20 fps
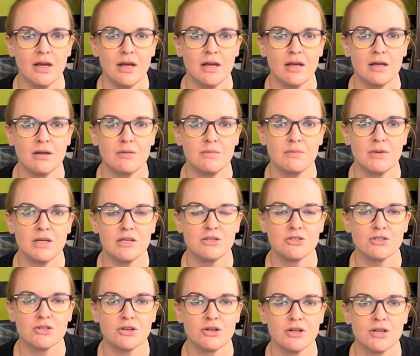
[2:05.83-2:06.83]
and be
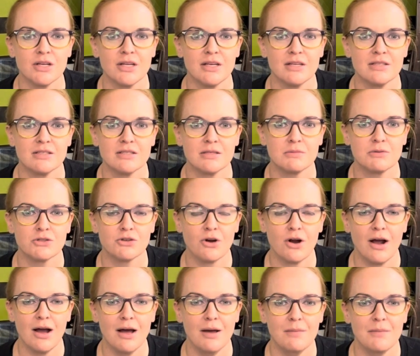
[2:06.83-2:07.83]
sure and hit
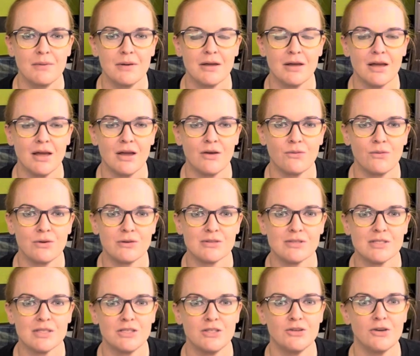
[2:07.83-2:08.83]
subscribe, and we'll
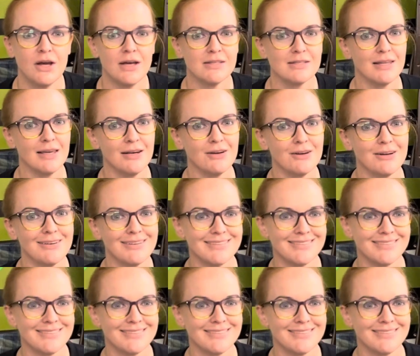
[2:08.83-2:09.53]
see you guys later.